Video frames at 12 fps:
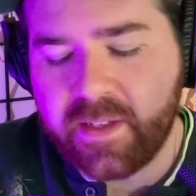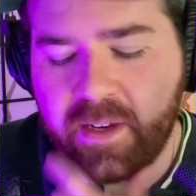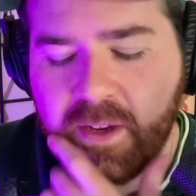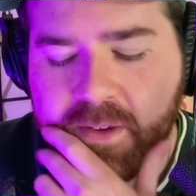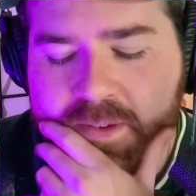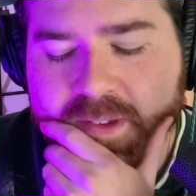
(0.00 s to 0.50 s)

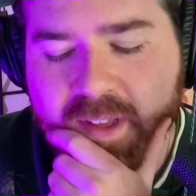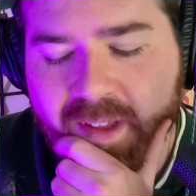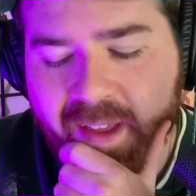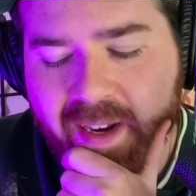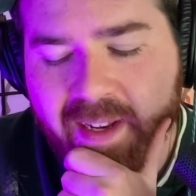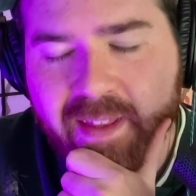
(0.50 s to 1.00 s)
note,
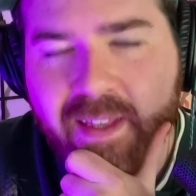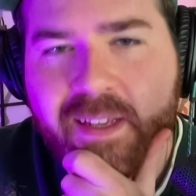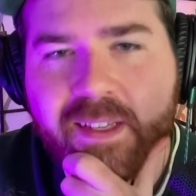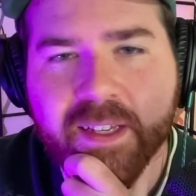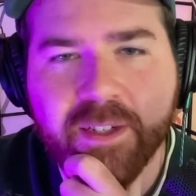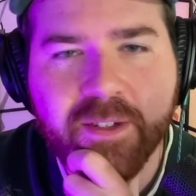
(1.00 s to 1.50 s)
and I think
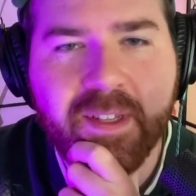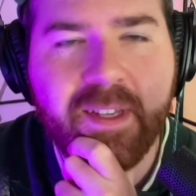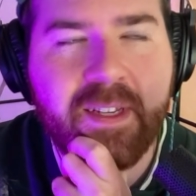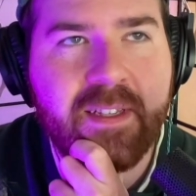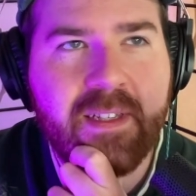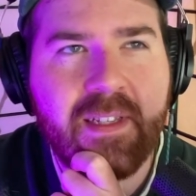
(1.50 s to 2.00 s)
it's interesting
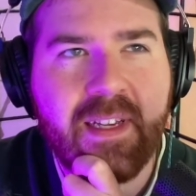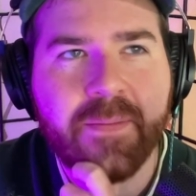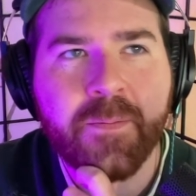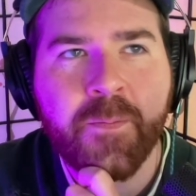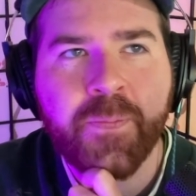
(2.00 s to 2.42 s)
because it's like